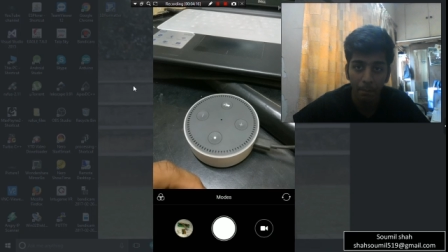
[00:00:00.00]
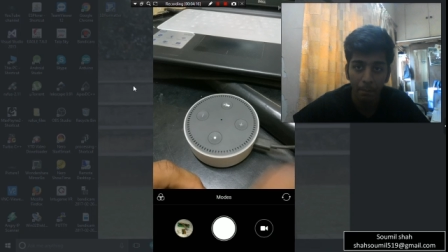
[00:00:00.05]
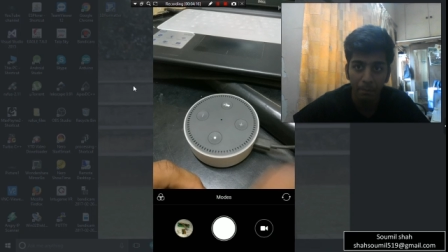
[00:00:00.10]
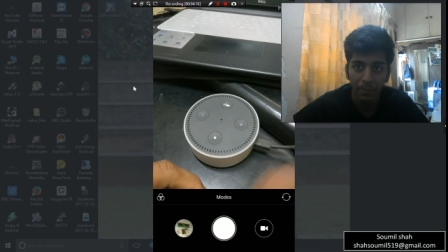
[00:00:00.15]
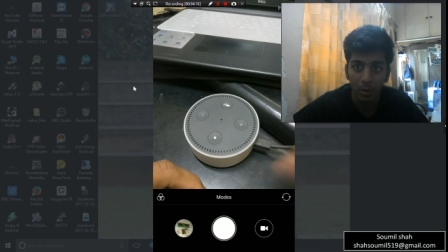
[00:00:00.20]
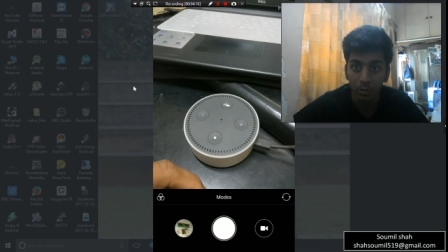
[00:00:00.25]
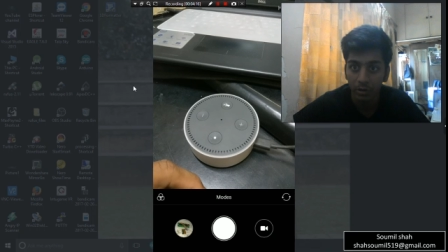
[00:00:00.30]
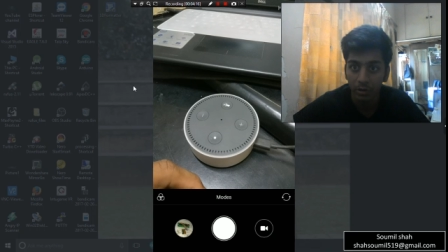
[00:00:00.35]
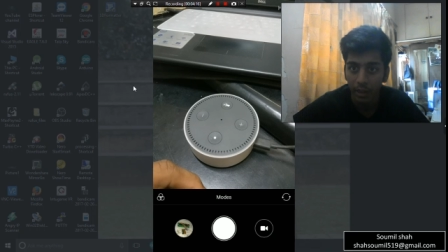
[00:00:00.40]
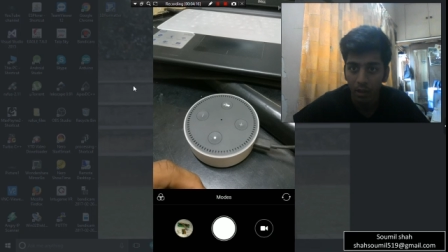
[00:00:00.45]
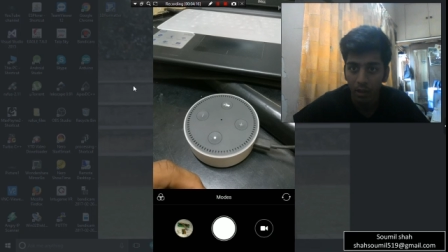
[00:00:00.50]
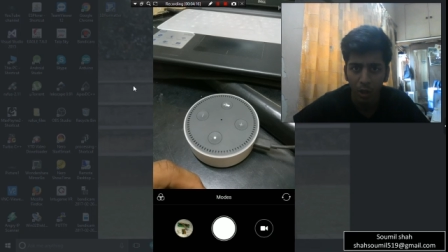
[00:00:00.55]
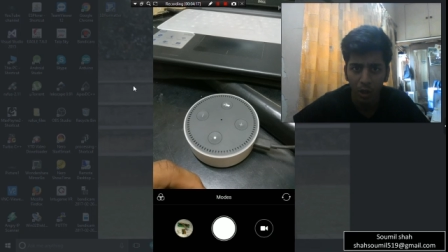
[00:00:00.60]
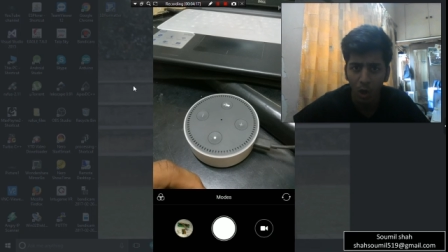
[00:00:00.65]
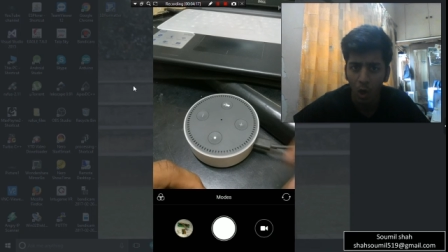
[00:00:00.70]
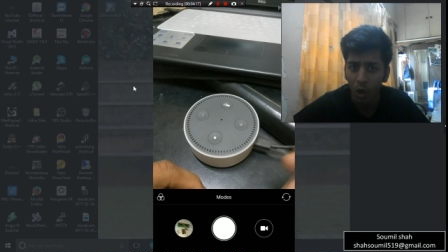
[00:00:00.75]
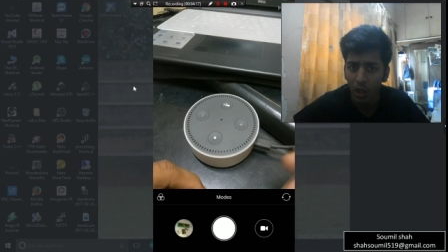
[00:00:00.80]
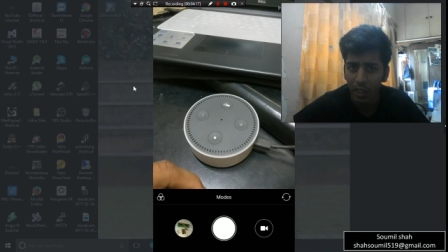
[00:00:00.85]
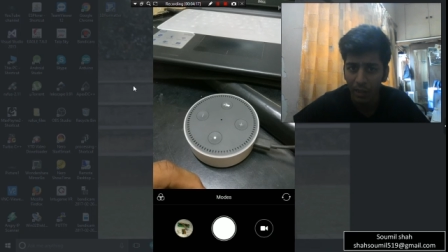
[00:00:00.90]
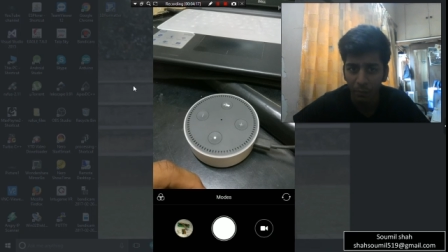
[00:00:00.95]
music or
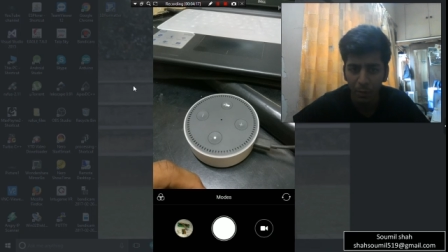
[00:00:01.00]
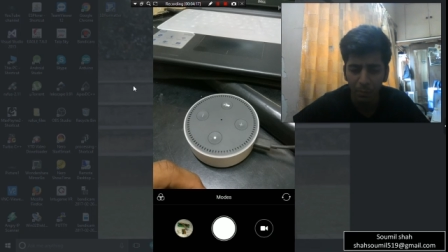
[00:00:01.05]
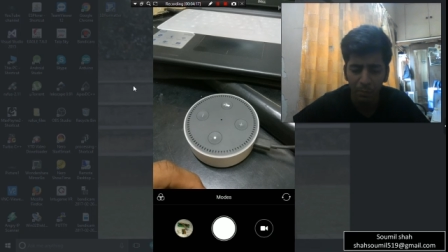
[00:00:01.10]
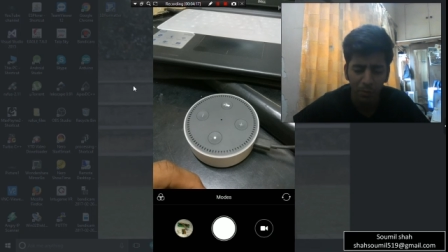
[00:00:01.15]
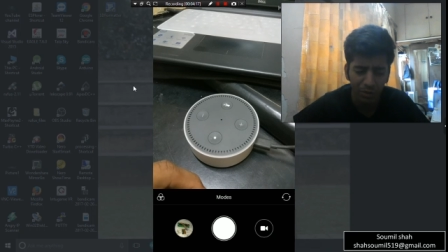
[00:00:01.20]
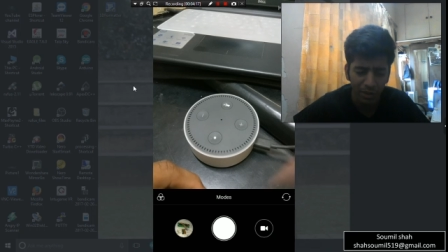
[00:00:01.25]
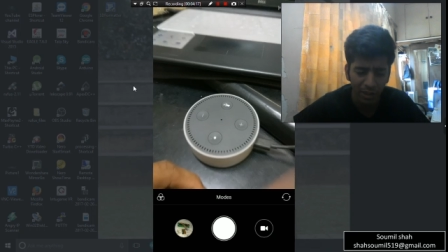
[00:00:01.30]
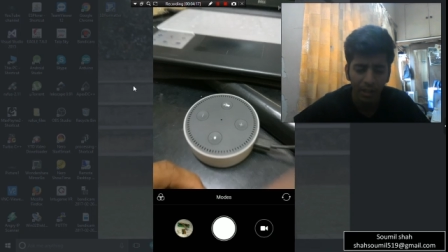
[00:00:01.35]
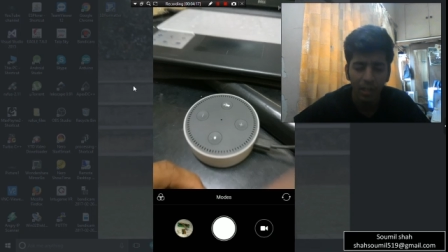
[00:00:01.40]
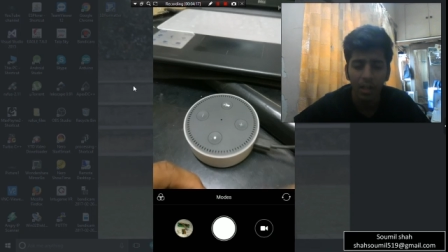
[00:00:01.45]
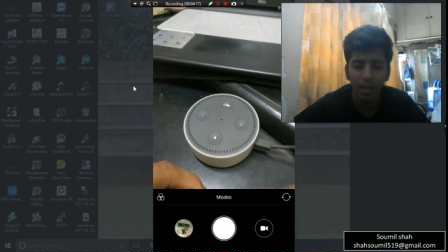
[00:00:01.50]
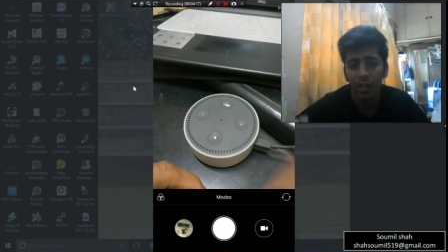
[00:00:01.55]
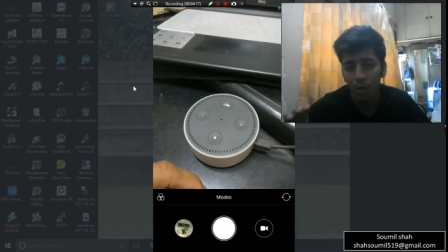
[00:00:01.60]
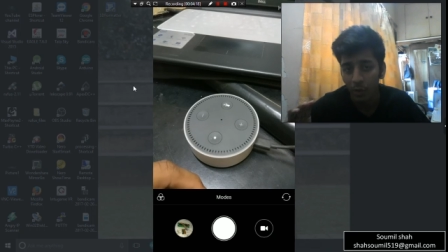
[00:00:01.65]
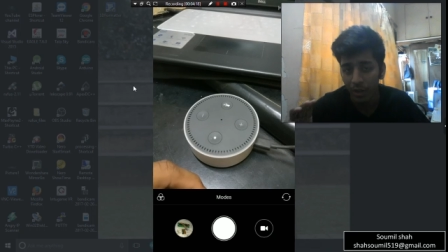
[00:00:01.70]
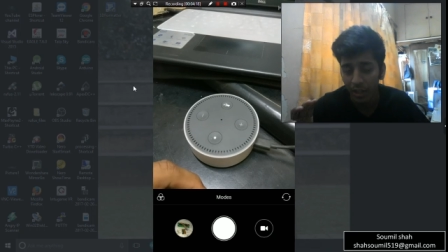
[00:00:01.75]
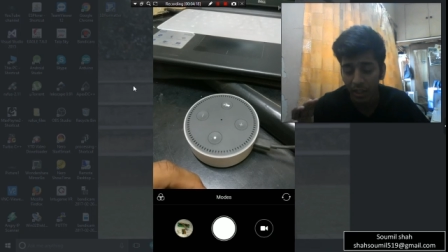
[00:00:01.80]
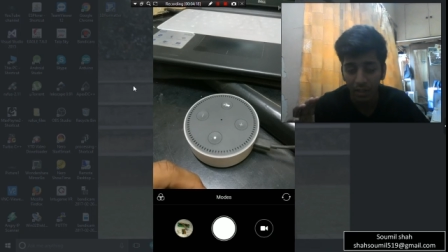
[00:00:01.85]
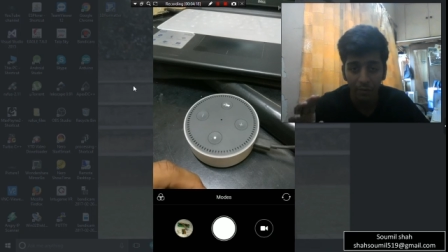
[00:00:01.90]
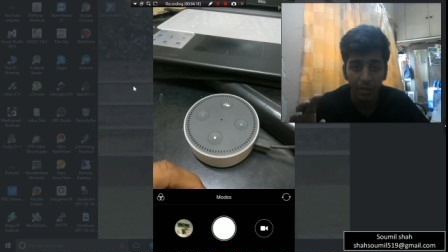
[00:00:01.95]
Hollywood music you
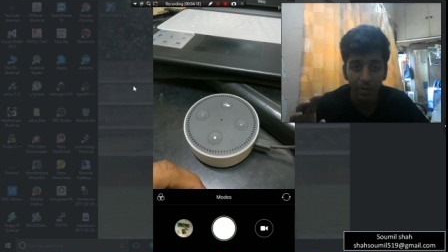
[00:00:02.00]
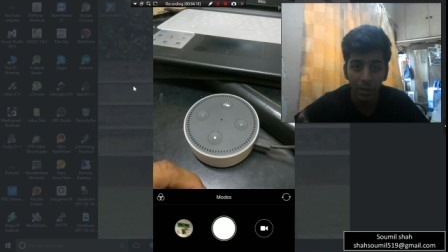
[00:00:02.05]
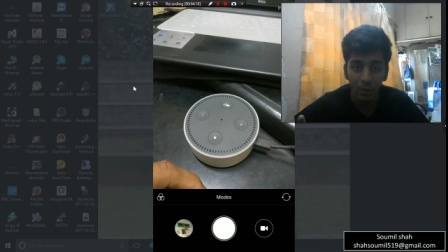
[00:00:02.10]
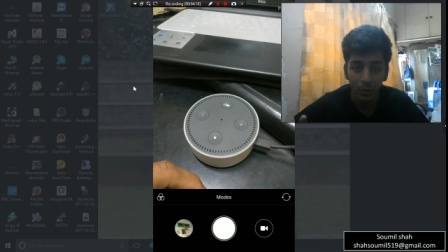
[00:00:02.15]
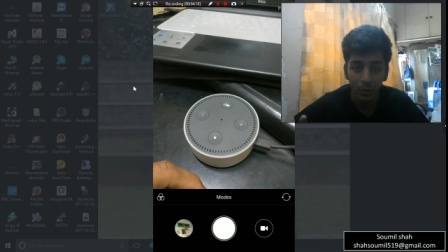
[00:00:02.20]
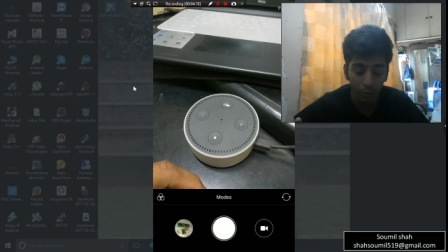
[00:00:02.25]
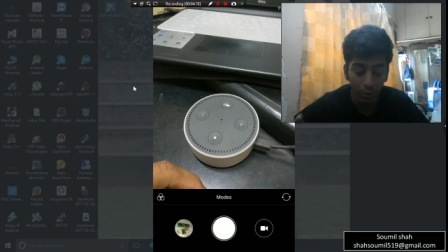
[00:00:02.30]
can even do,